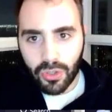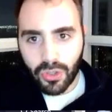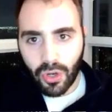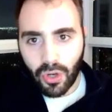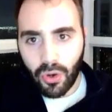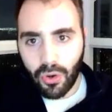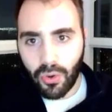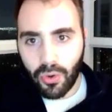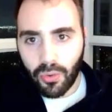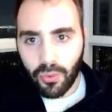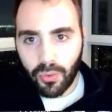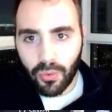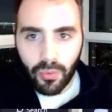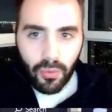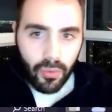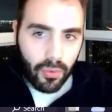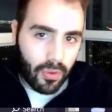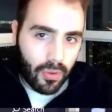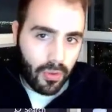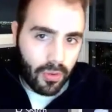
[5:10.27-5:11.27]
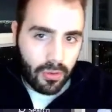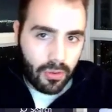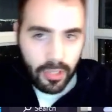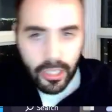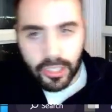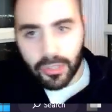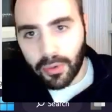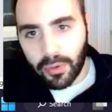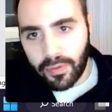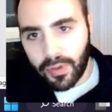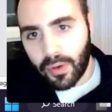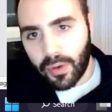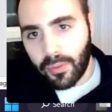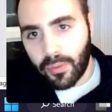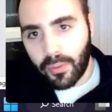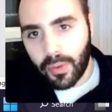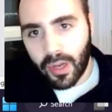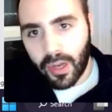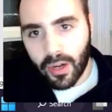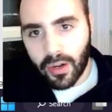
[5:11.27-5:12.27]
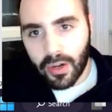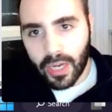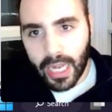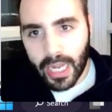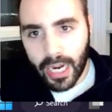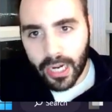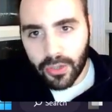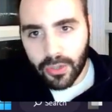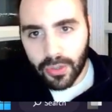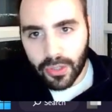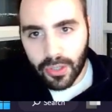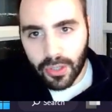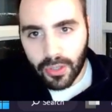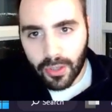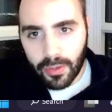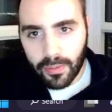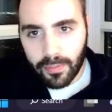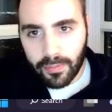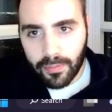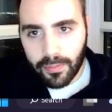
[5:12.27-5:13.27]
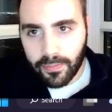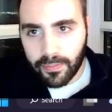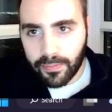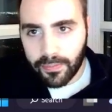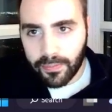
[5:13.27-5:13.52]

So let's review. We got our cash return,